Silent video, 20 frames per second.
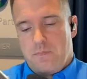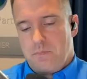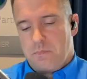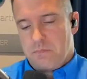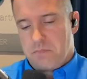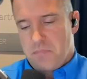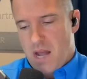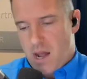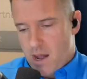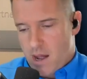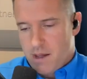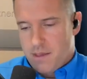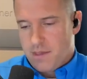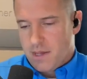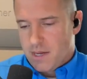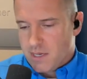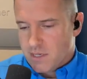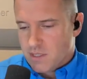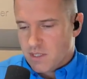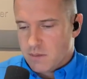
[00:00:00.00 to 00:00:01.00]
I
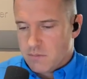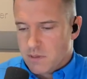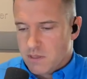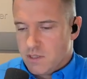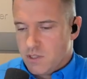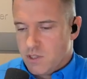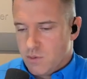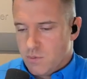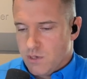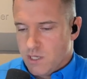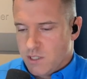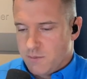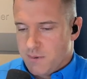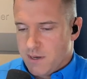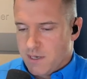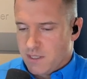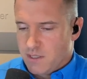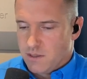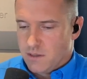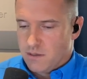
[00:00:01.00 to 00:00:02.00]
think is something that you would
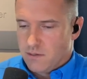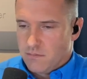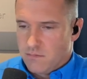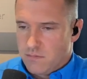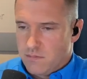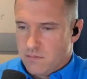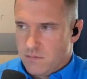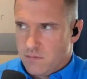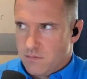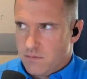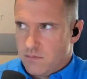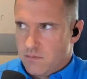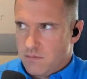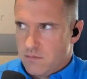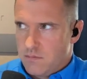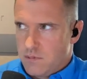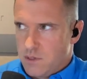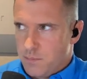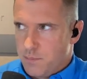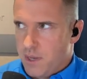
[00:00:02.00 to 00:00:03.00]
expect to
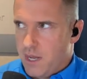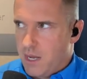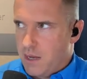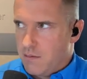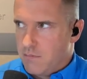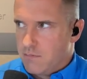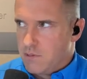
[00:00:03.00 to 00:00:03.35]
pay.